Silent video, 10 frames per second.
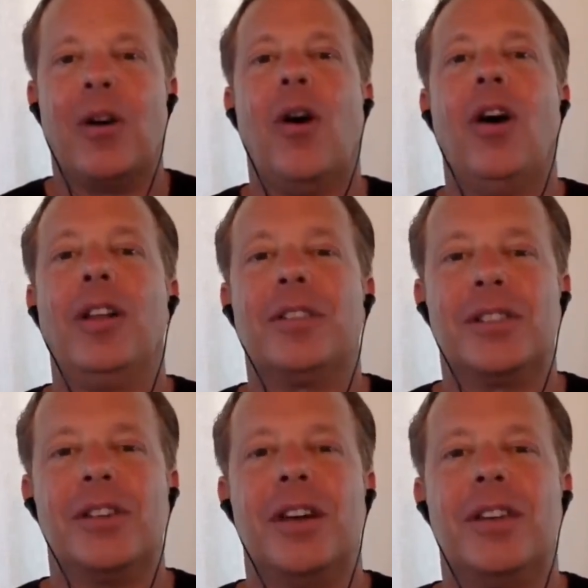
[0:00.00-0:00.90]
And all of
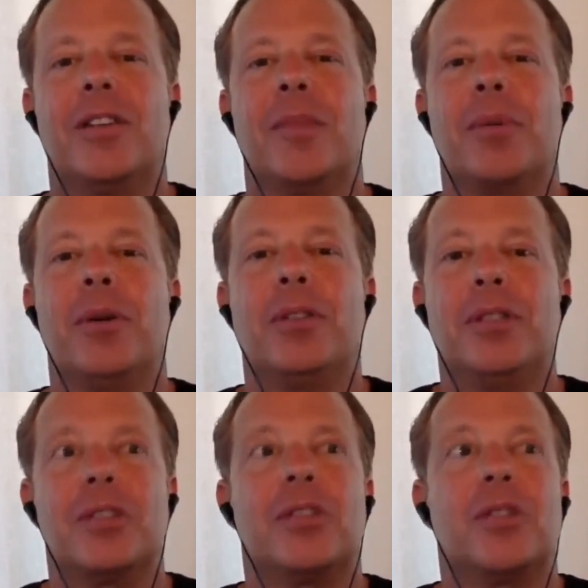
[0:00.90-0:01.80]
a sudden, the
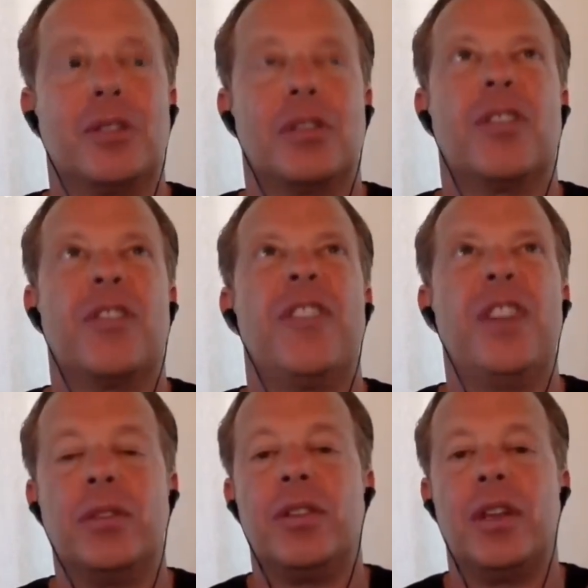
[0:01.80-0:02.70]
person starts to
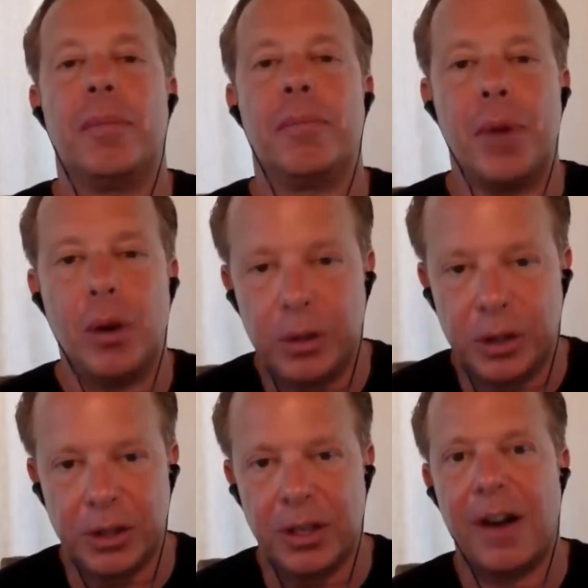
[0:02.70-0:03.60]
feel the
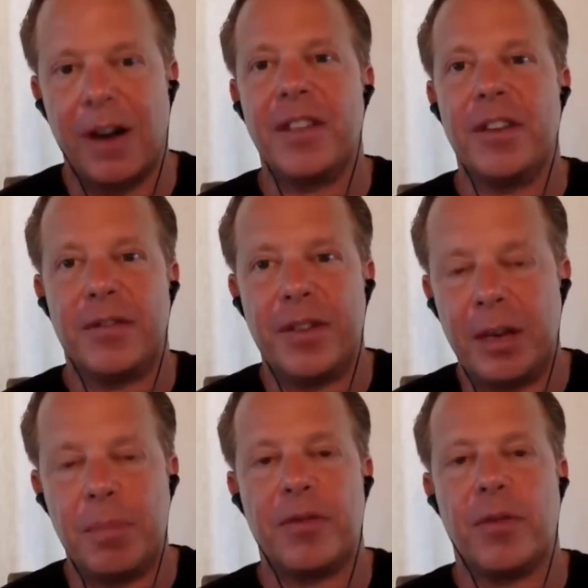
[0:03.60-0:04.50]
emotion of the
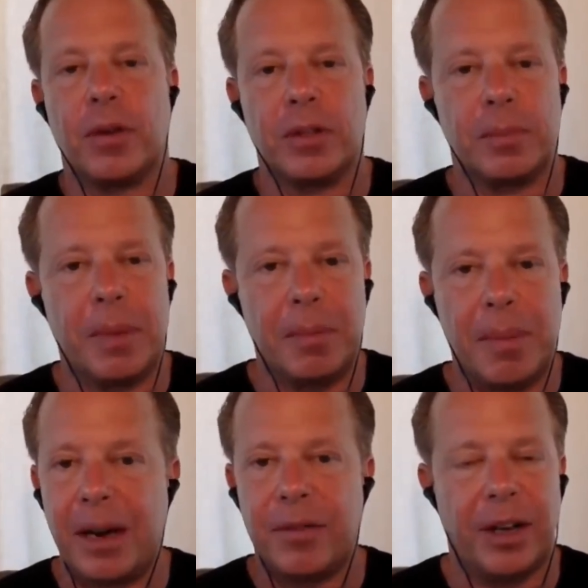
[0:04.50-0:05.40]
event before it's made
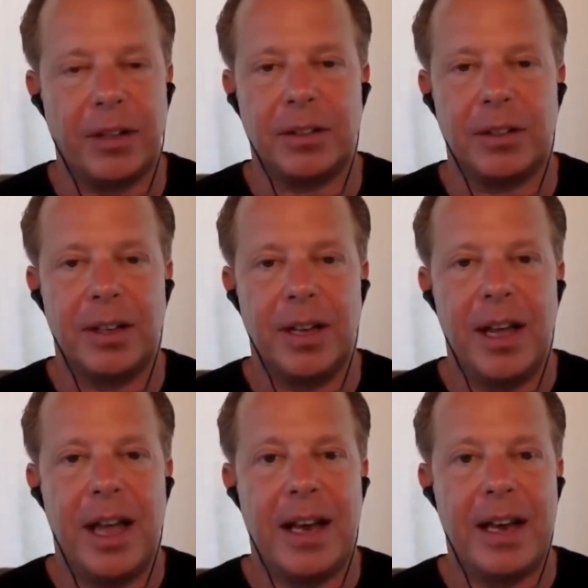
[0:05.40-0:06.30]
manifest.
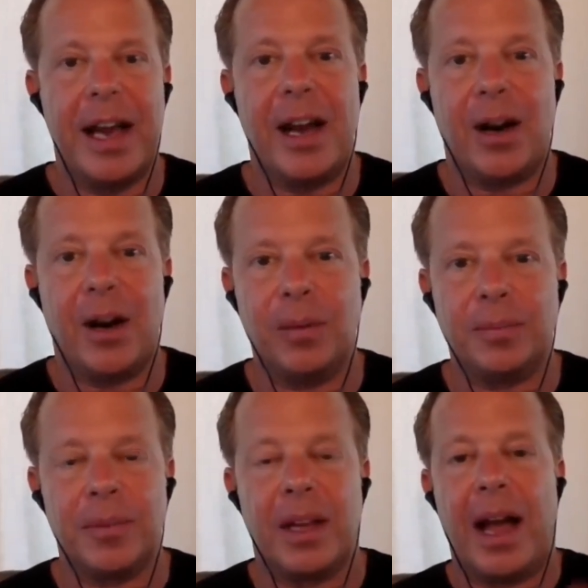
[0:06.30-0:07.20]
And now,
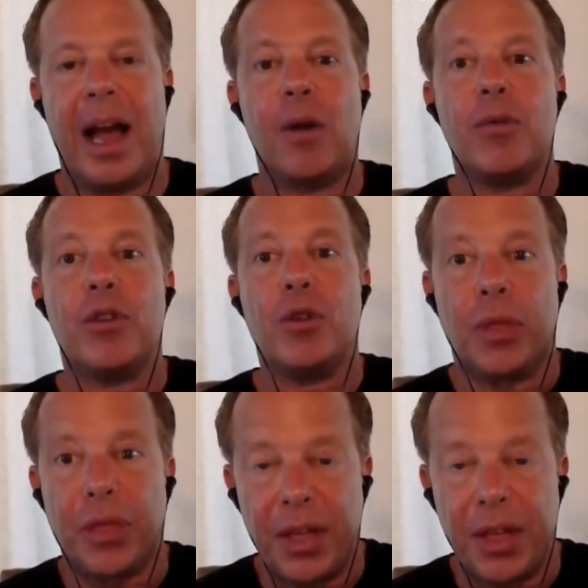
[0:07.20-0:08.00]
how you